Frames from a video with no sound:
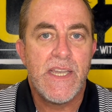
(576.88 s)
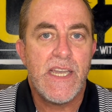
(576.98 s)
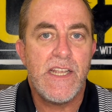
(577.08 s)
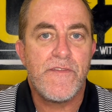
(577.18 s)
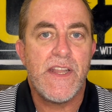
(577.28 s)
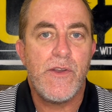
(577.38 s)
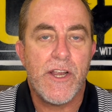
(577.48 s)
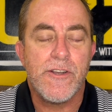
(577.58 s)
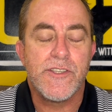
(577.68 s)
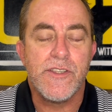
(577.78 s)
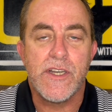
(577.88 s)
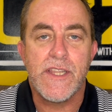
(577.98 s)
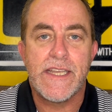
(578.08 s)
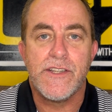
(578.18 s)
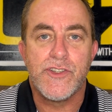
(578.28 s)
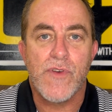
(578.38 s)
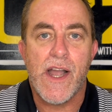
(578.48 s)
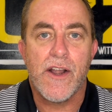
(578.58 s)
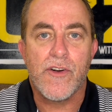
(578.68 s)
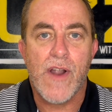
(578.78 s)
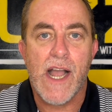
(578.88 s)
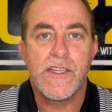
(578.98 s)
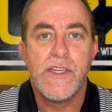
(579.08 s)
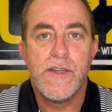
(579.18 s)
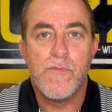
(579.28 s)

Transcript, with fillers: And if any areas look like they're dry or cracked,